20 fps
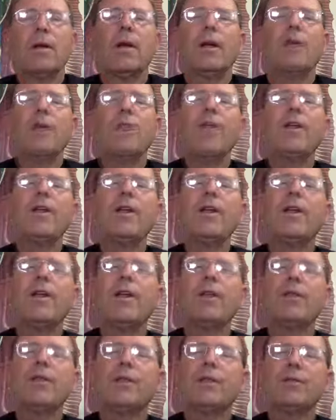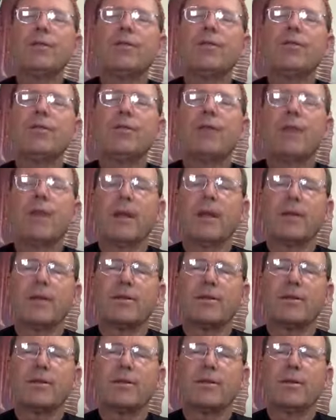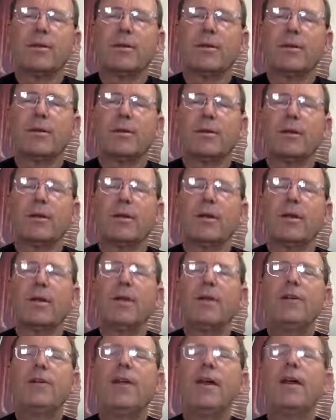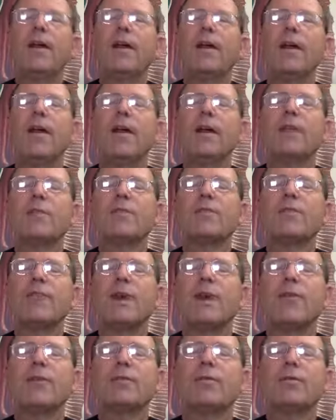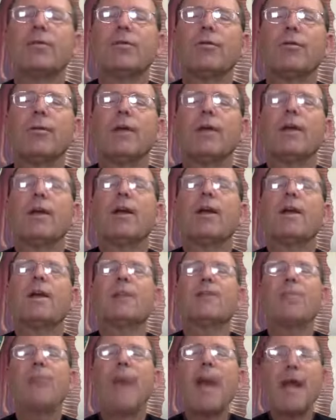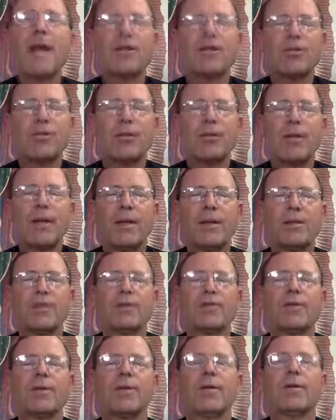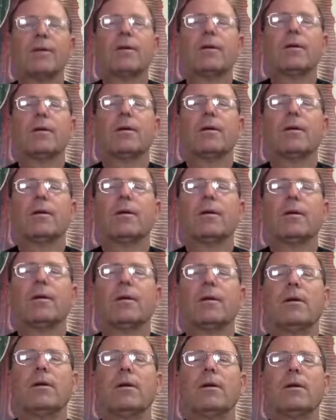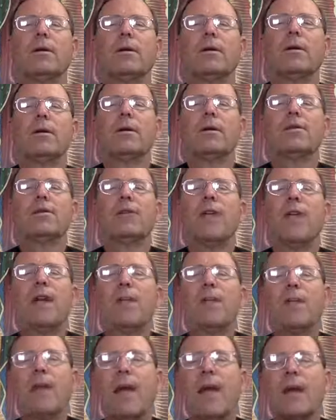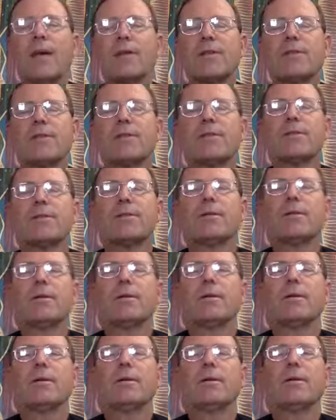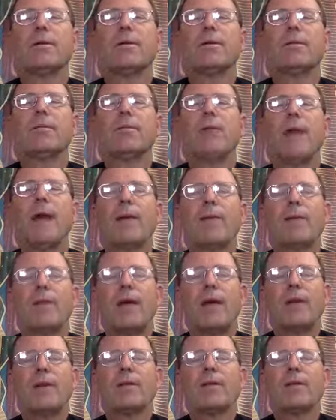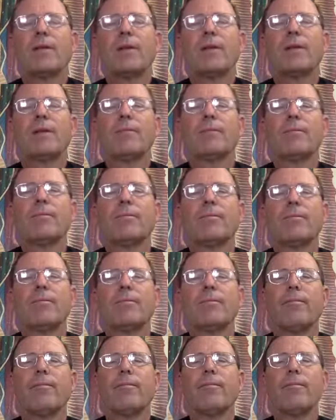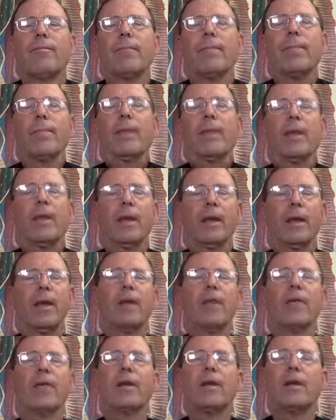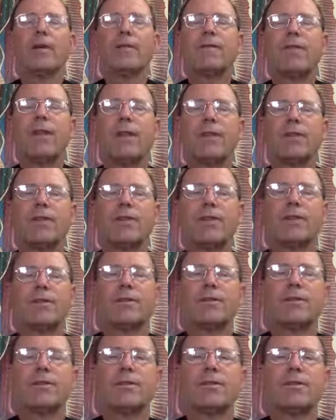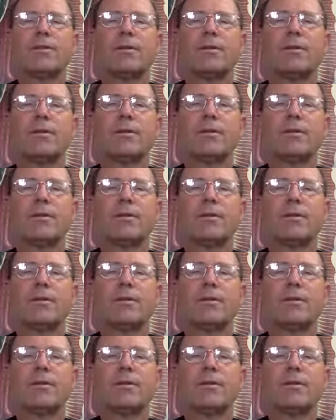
And what he did was two things. He dedicated himself to his pastoral ministry, saying Mass, baptizing, hearing confessions.